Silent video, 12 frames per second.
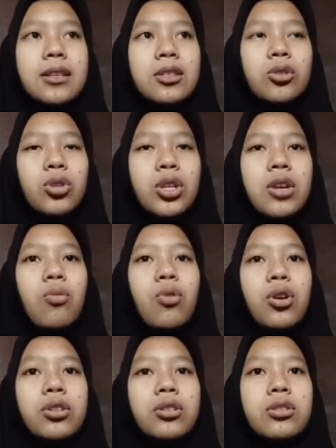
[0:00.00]
a study
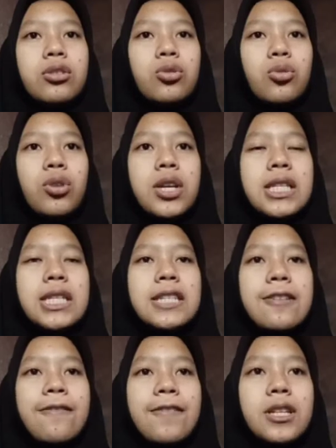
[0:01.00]
wants to
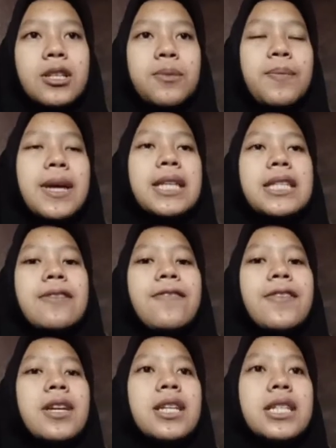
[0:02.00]
achieve a specific